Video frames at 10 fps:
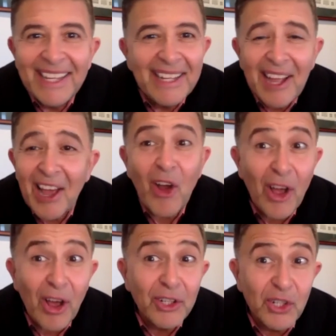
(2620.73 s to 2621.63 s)
And
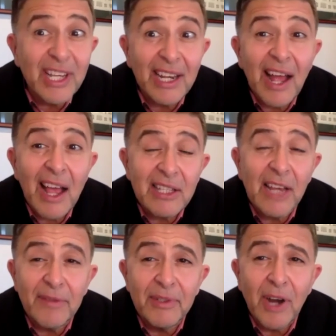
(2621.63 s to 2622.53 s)
I do get asked
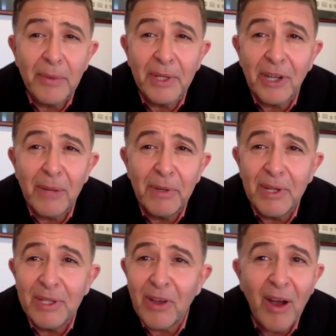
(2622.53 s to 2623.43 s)
that from time to time,
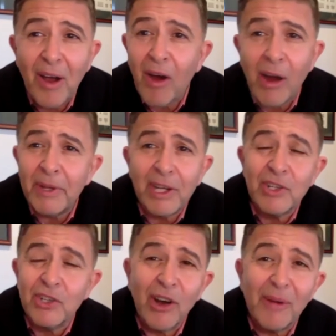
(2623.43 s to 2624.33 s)
because I'm in a
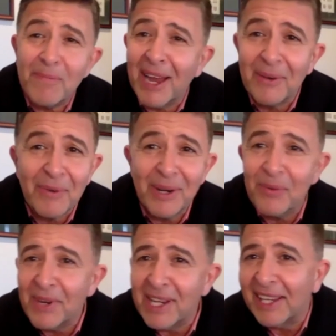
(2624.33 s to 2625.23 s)
job, mate, where
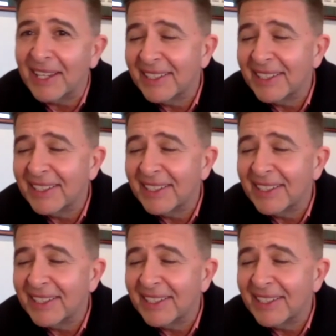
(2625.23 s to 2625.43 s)
really